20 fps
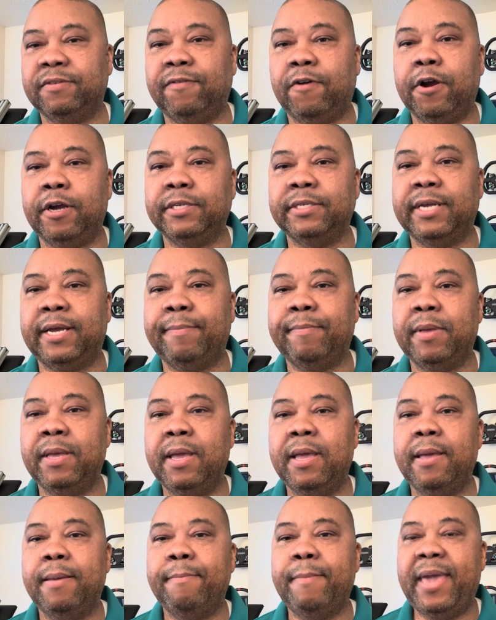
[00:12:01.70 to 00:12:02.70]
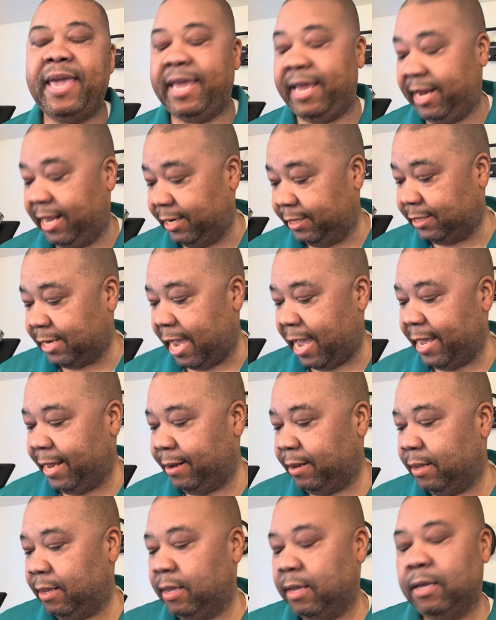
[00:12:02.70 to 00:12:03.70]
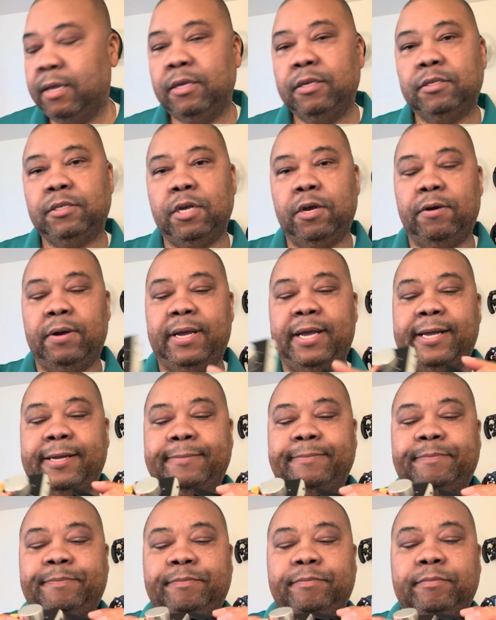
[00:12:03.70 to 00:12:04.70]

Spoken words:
far as making it tight. So